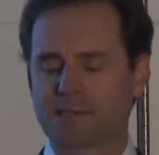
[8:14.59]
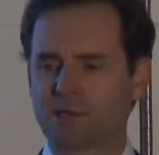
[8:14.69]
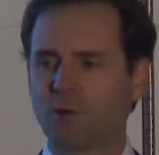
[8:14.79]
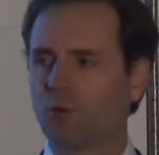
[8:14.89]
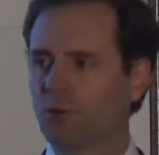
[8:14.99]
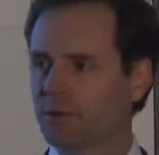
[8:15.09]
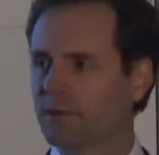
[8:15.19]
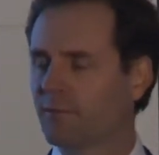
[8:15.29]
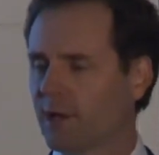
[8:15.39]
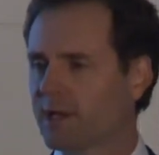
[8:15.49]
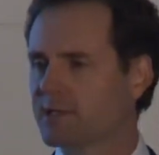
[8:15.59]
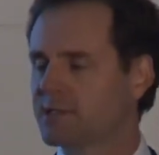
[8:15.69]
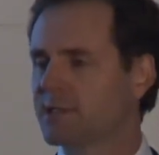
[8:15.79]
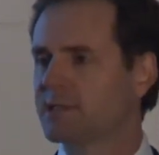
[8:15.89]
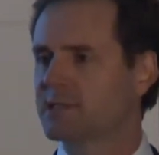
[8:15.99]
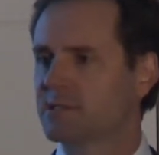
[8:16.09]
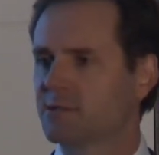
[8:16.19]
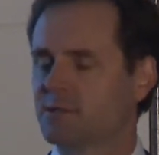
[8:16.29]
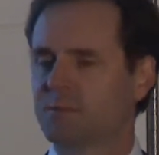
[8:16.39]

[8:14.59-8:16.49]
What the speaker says: court in relation to these issues,